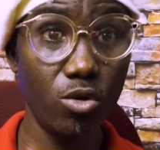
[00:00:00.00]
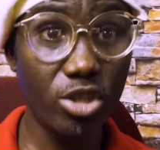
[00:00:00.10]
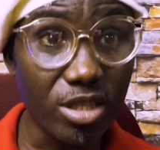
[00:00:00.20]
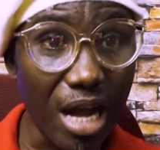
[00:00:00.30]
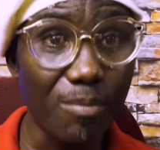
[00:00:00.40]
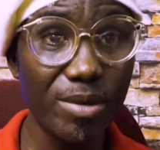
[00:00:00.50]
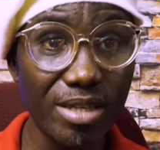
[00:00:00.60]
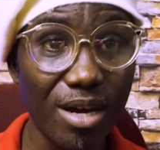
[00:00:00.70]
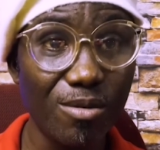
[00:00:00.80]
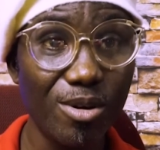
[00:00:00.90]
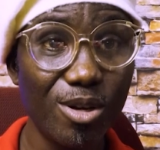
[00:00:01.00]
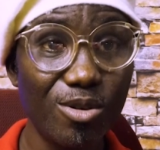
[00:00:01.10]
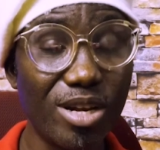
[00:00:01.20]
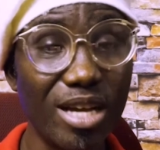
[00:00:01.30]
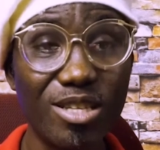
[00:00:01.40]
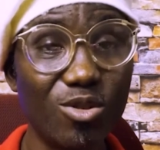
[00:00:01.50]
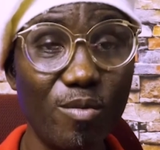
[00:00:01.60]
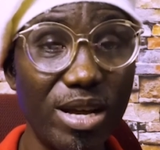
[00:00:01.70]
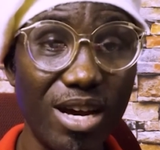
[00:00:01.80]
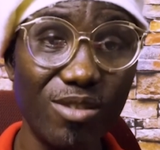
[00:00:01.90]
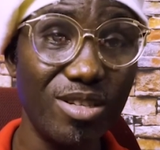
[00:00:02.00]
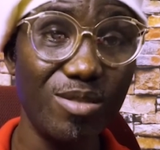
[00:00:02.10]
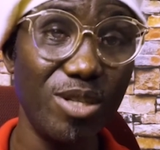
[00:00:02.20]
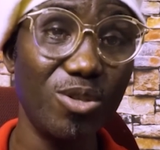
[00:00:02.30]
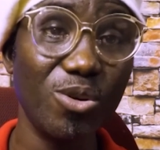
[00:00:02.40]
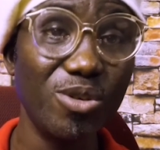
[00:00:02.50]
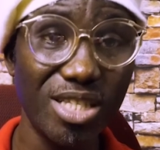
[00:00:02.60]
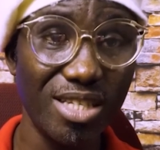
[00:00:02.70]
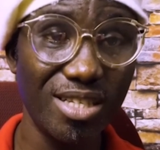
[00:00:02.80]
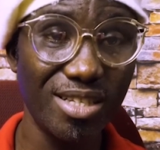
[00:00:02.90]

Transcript: which is happening now. You can see so many houses being sold